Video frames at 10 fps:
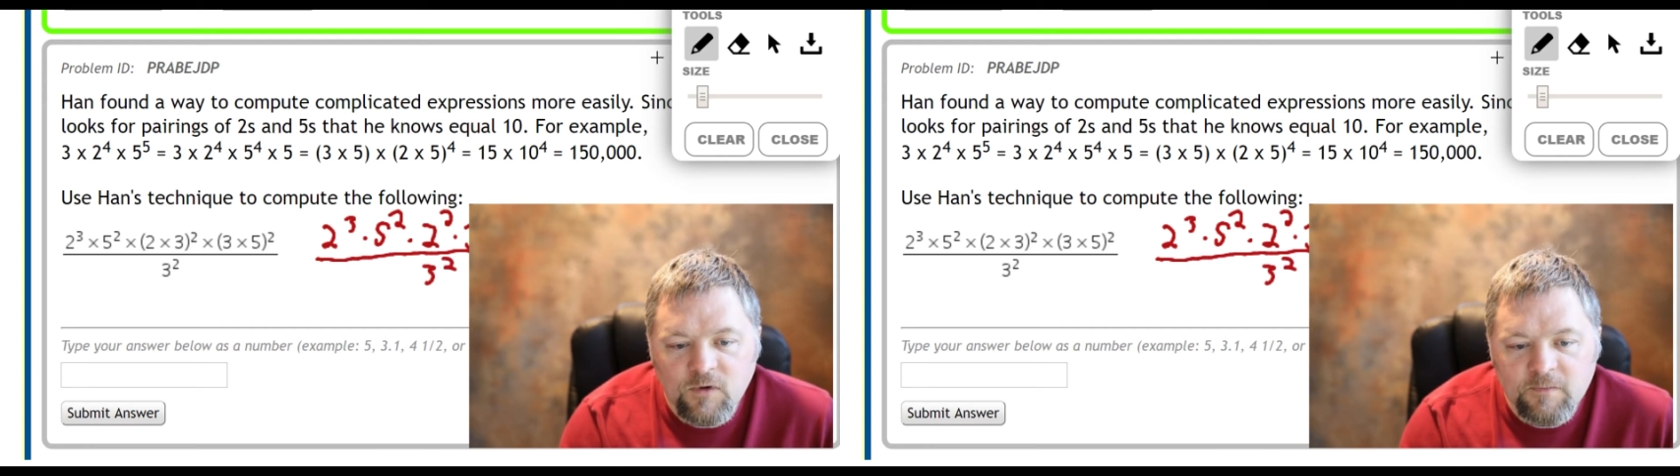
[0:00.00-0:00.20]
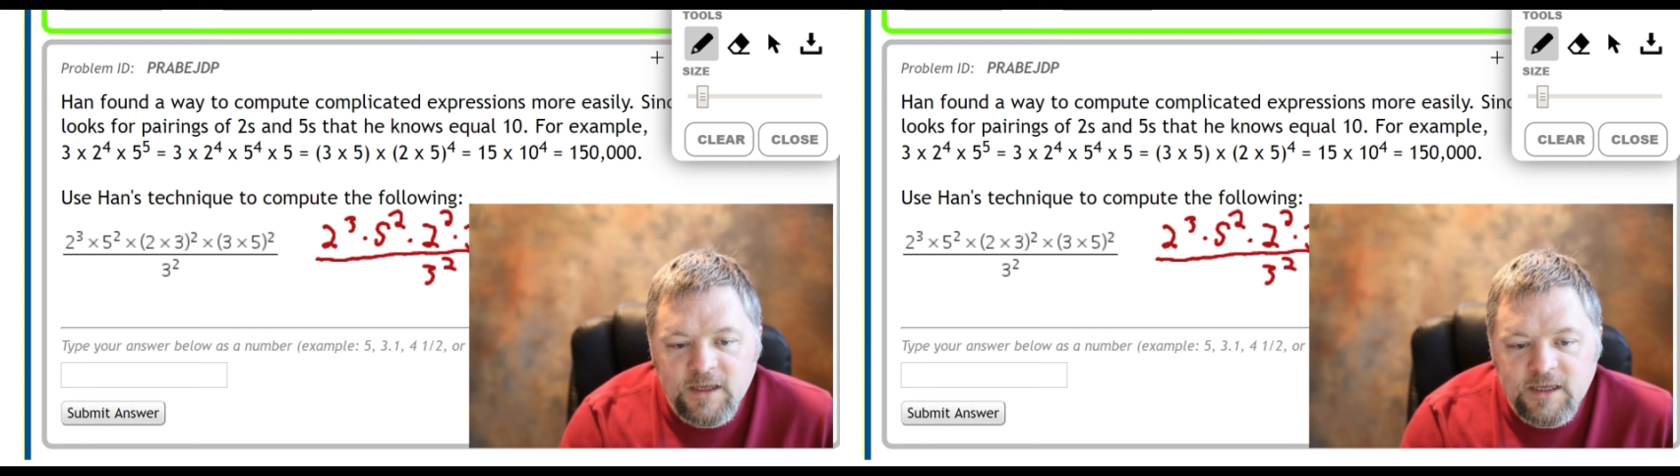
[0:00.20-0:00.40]

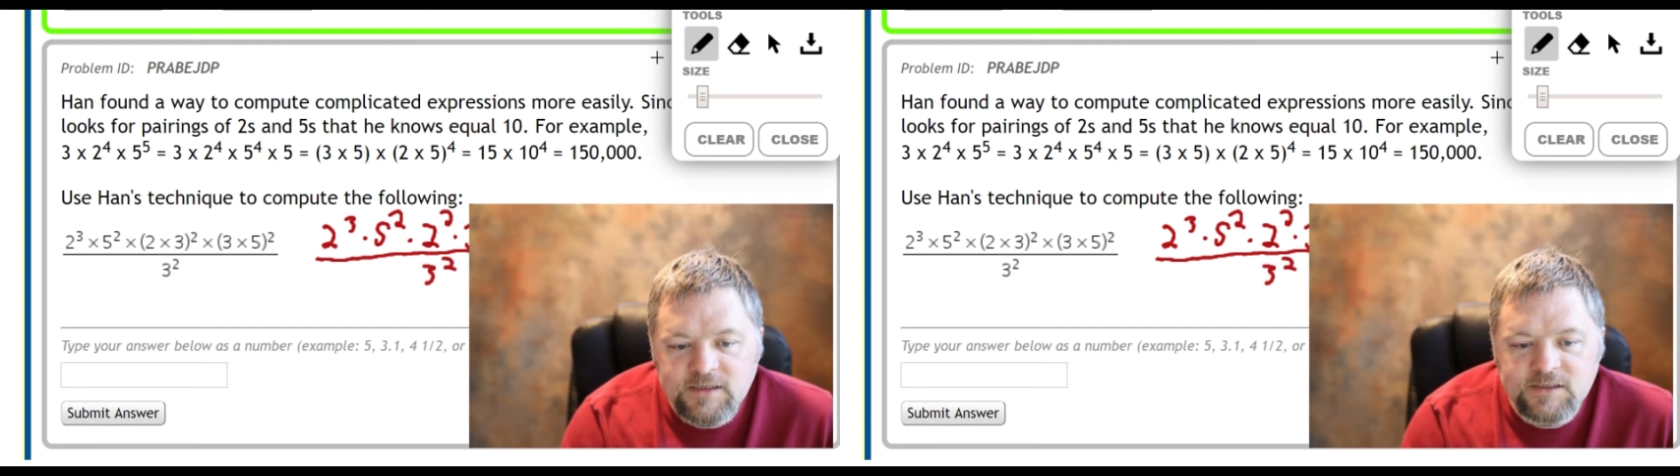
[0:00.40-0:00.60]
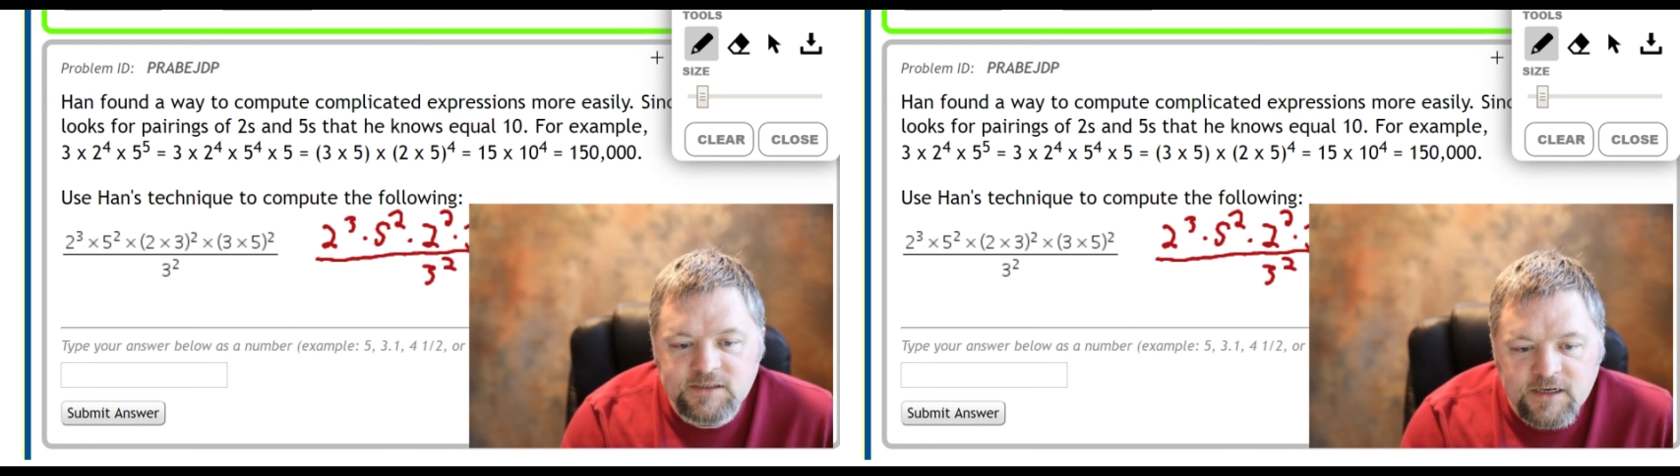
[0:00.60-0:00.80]
that would
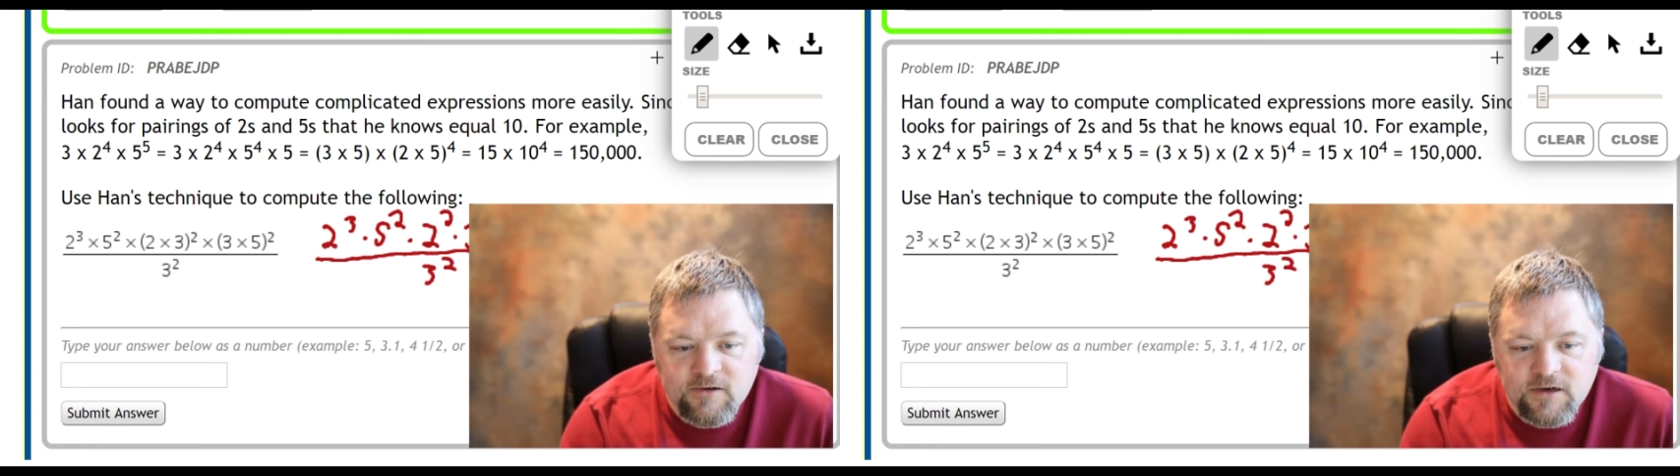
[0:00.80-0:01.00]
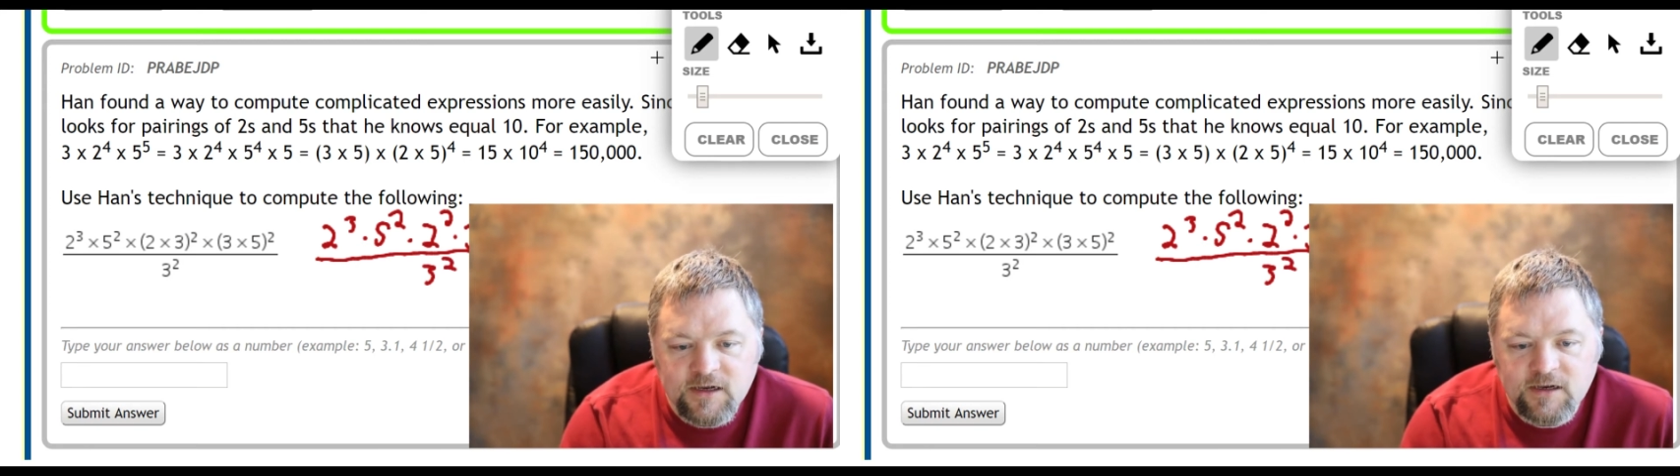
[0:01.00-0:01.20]
be
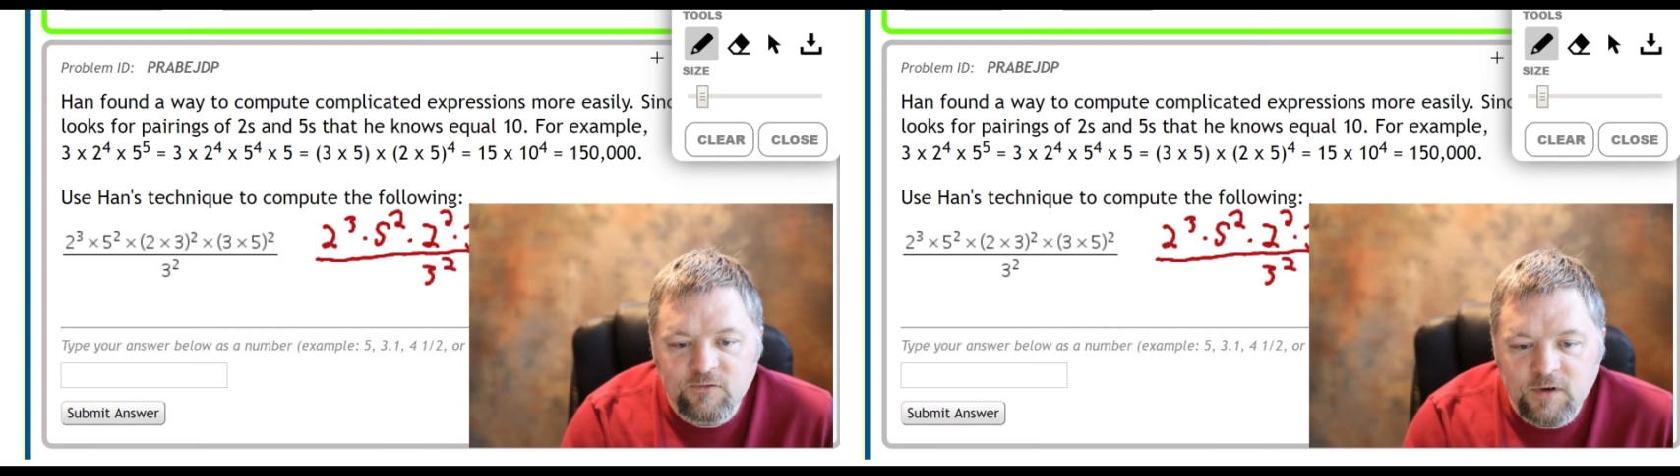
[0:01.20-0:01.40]
two